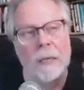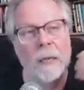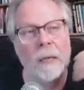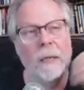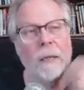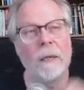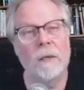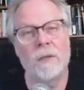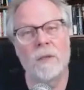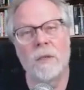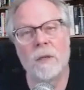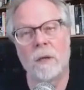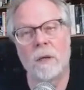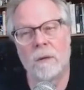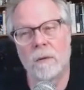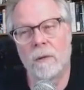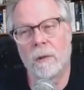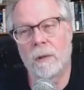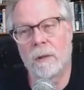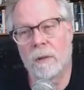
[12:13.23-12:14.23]
And here's another
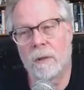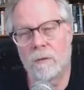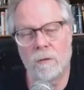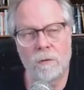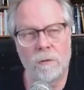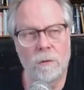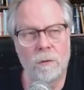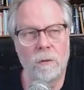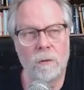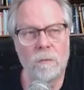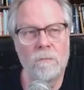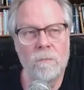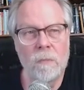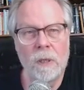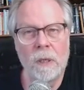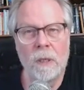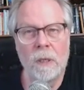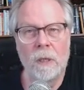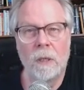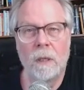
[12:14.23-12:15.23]
thing that's true.
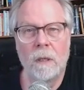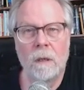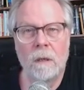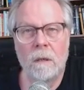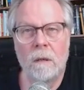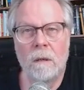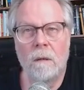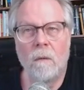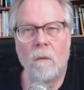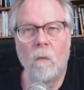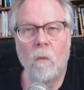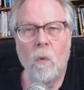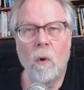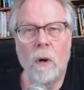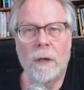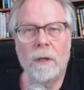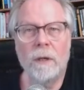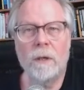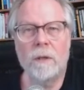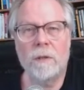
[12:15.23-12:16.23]

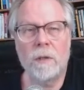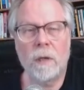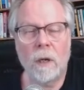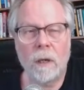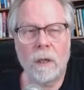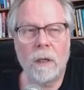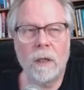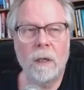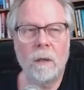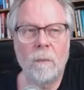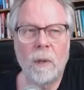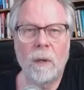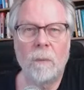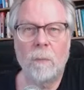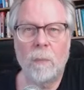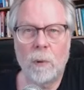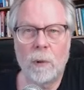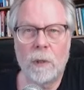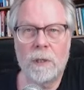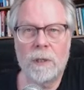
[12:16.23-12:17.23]
When you're talking about
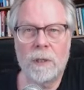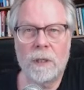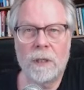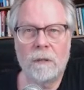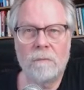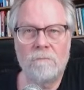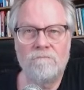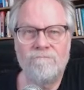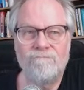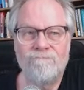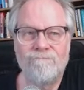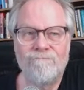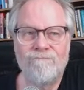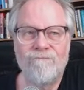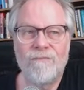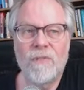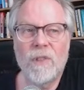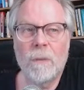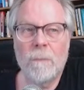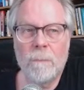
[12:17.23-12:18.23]
printing,
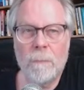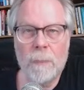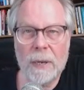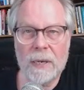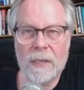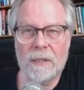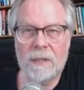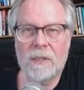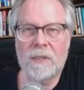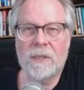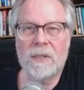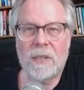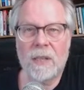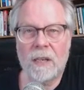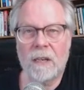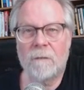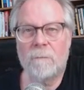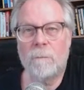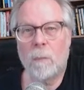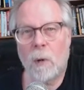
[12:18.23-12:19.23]
the best set
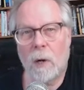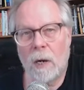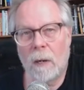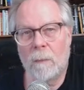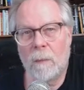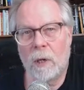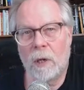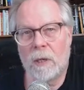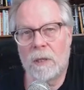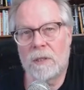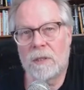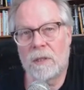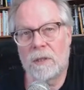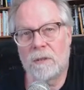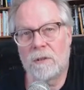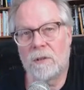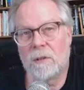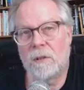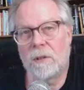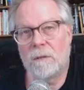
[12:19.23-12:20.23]
of primaries
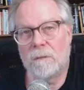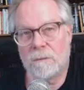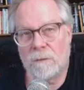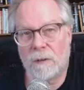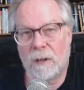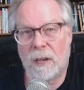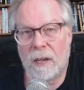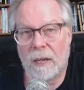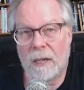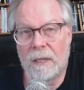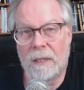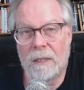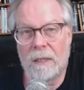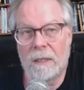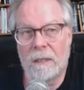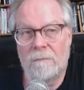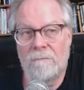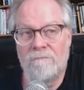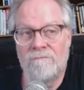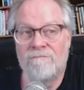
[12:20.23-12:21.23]
that you can find
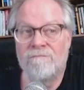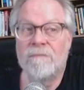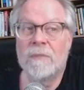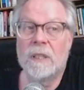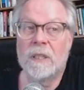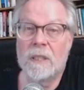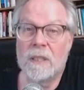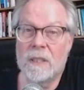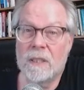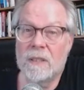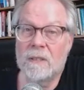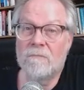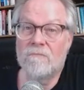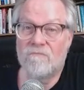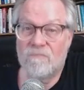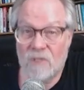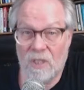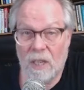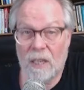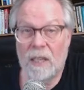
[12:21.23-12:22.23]
is
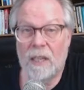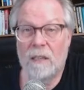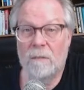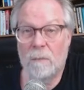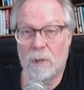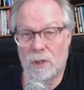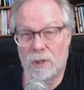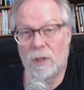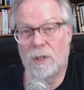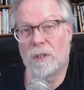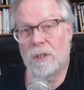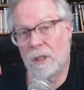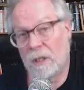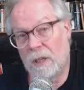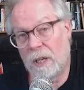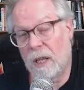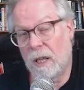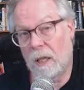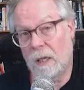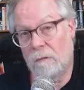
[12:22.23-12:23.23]
cyan, magenta, and
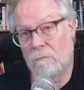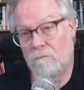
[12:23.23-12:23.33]
yellow.